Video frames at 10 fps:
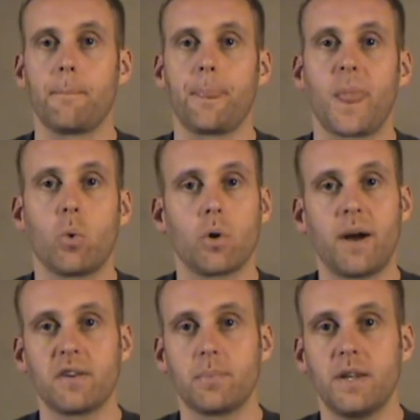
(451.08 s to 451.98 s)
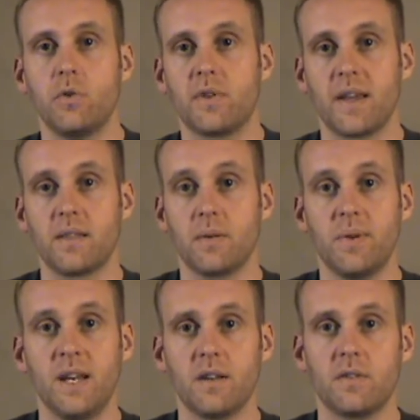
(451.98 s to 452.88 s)
or possibly use like the
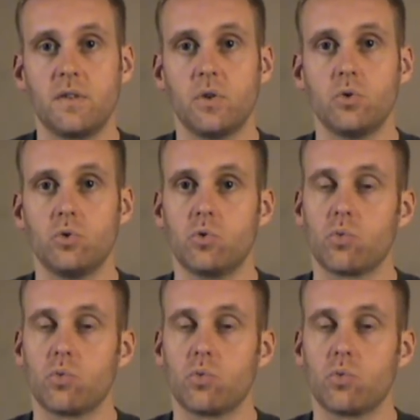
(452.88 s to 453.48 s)
Phoenix to